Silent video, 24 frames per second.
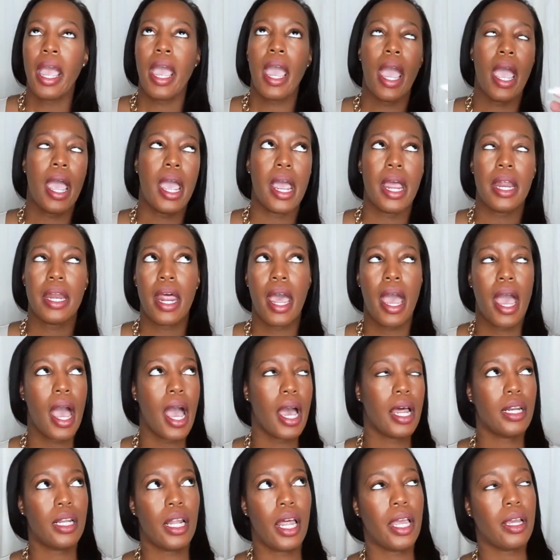and
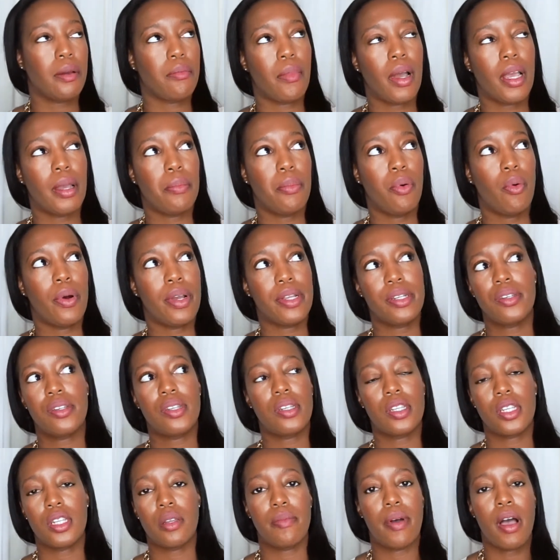had like my point
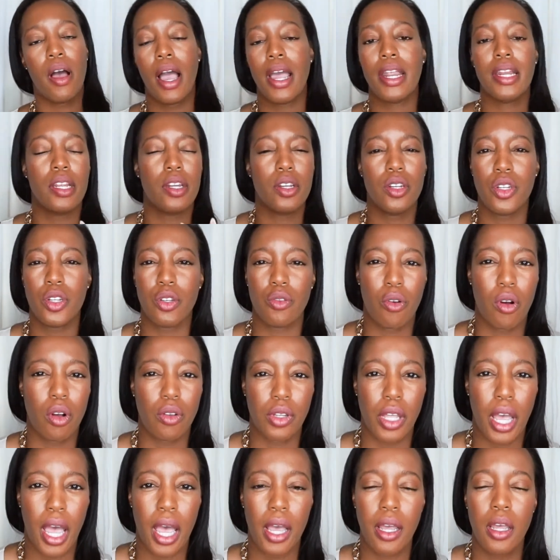system out. I didn't do all
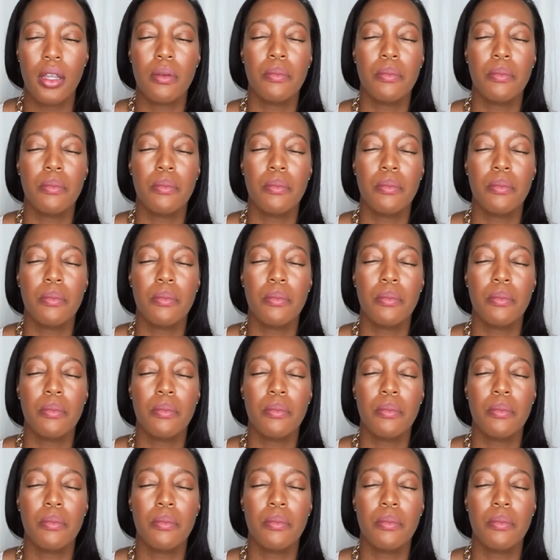that.